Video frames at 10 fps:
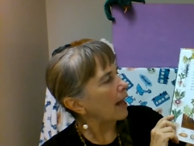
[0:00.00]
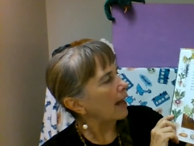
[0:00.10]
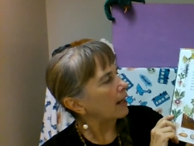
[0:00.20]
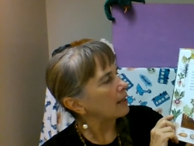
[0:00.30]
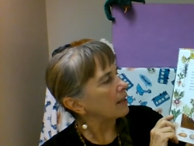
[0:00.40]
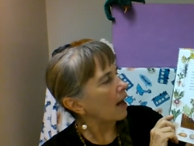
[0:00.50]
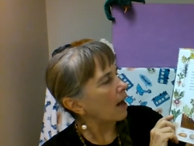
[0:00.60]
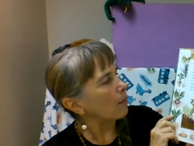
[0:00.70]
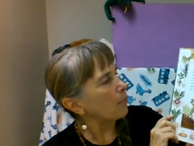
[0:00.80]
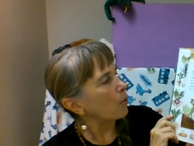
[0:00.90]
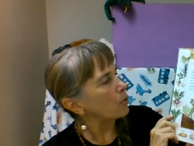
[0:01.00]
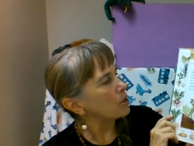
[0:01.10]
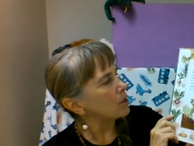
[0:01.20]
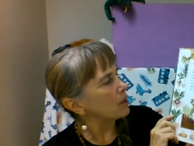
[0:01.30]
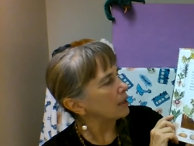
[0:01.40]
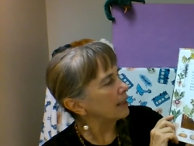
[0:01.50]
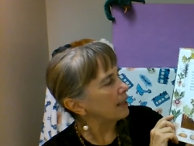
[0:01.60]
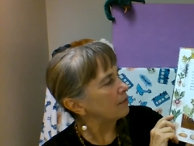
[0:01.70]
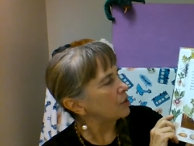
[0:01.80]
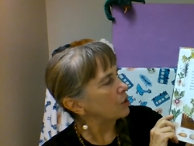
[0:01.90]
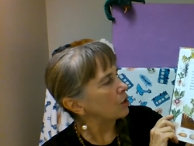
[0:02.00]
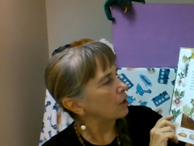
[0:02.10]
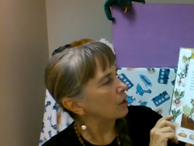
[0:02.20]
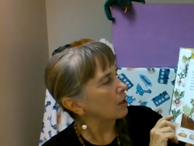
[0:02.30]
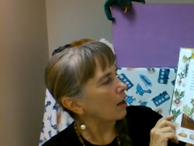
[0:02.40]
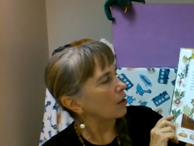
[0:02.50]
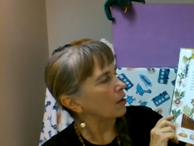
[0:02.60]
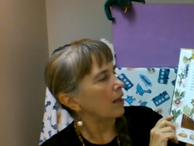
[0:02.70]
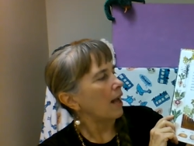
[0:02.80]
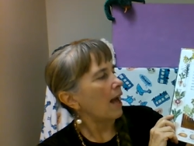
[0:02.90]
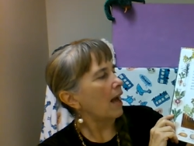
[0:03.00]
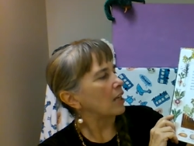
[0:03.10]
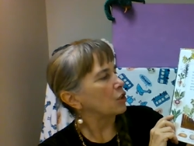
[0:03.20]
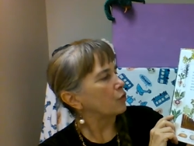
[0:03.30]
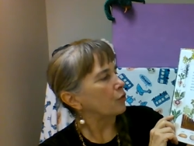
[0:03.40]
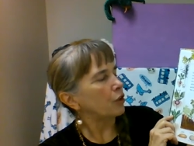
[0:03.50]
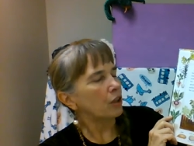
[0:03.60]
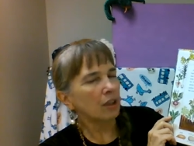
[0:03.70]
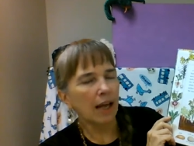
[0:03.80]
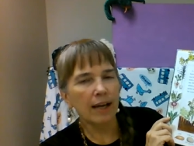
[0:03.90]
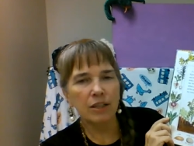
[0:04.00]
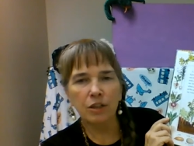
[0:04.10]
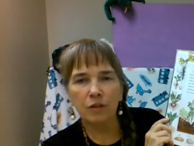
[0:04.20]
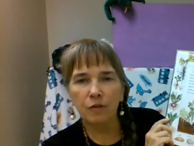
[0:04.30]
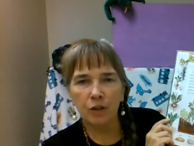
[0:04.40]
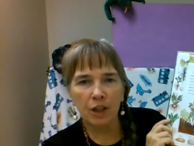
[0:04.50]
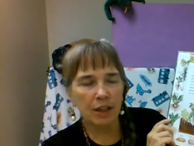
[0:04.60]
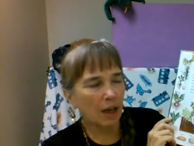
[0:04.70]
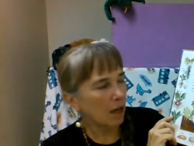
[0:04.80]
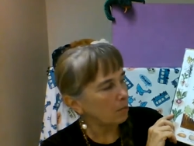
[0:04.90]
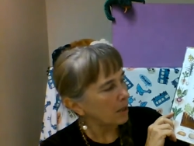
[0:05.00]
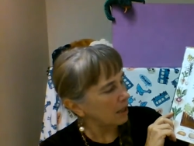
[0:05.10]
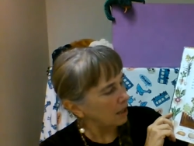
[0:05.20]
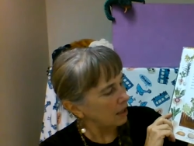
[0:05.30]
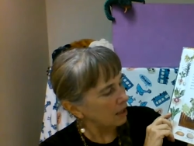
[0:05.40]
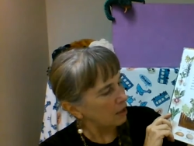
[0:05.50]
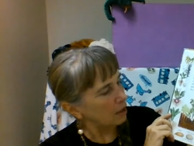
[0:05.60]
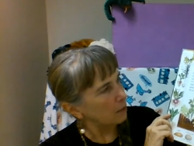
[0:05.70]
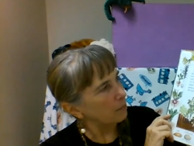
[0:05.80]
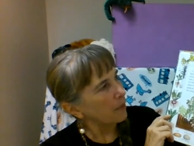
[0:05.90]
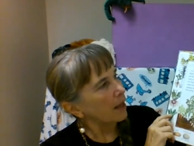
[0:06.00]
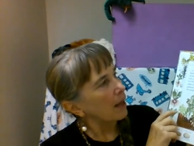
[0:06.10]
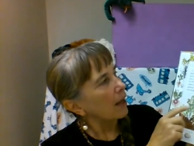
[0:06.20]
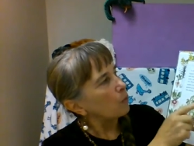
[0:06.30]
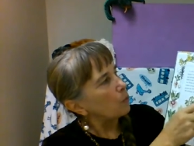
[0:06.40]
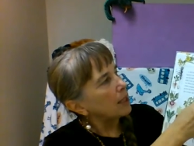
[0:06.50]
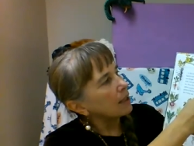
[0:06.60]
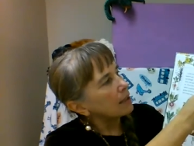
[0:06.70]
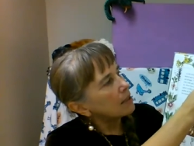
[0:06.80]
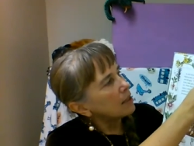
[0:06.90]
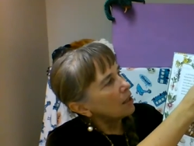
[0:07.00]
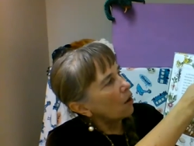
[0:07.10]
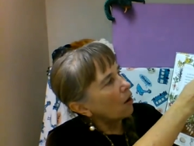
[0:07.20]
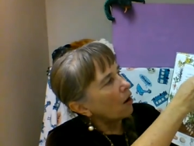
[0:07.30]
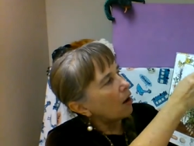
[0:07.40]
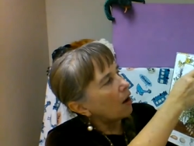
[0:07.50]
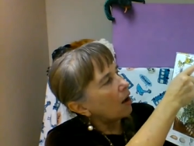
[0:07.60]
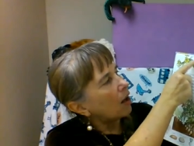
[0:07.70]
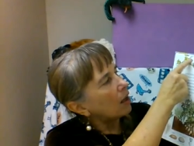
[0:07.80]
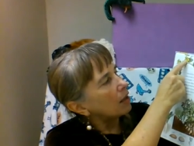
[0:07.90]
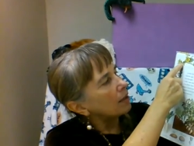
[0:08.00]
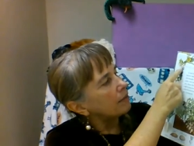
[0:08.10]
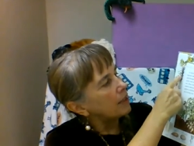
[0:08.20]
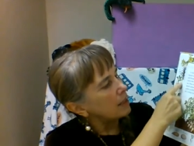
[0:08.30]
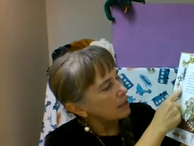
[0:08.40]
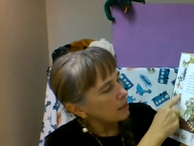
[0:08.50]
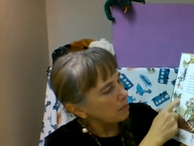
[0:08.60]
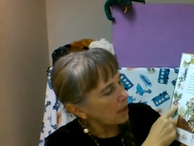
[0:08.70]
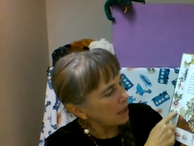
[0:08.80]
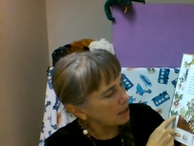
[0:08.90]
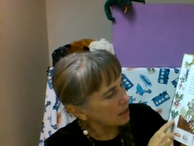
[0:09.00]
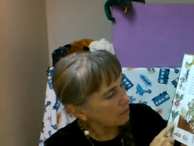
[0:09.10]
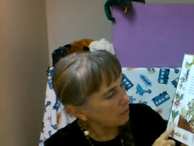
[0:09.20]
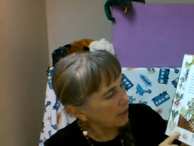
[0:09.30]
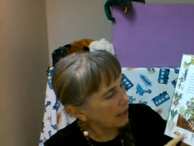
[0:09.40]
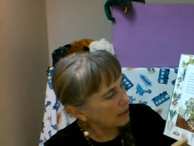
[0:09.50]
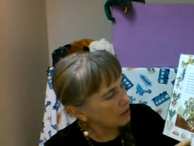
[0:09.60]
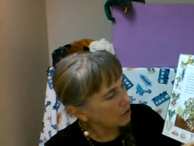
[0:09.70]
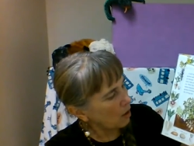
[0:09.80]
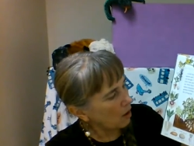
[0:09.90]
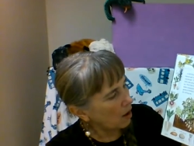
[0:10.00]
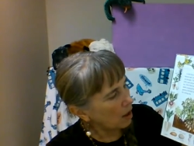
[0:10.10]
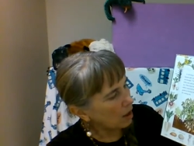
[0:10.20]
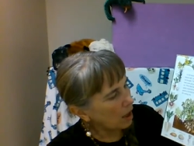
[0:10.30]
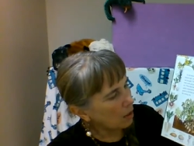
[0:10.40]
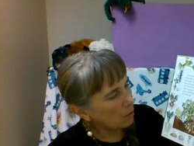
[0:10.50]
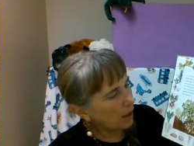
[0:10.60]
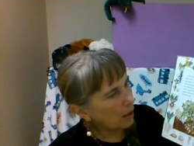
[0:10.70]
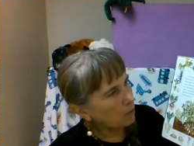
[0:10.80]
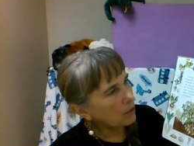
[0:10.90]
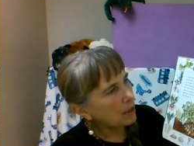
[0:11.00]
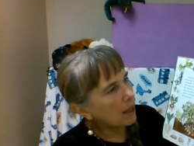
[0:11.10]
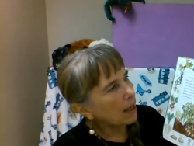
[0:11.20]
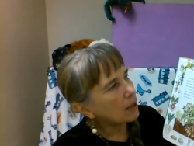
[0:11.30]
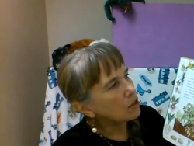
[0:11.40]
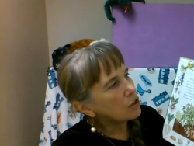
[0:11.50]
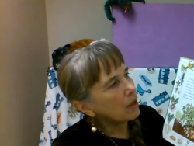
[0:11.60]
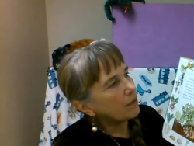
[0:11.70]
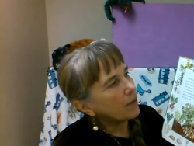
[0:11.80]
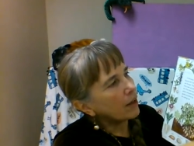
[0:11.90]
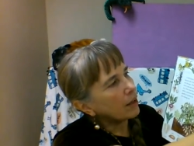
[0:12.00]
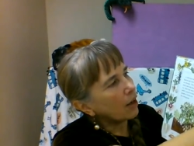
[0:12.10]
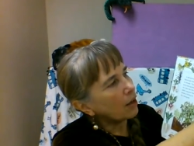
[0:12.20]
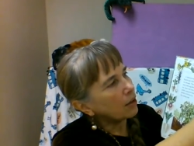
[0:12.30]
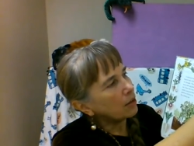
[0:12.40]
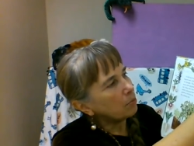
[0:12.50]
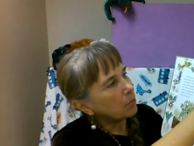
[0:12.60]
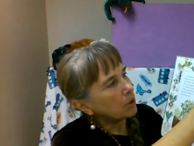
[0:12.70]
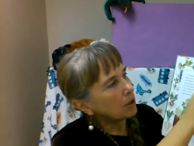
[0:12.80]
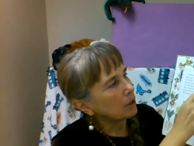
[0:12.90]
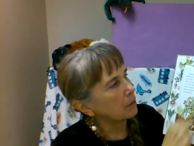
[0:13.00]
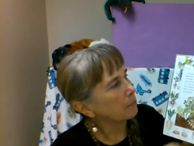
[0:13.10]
added composted leaves to her garden as fertilizer for the coming year. And we can see all of these amazing plants all around the edge of our garden book.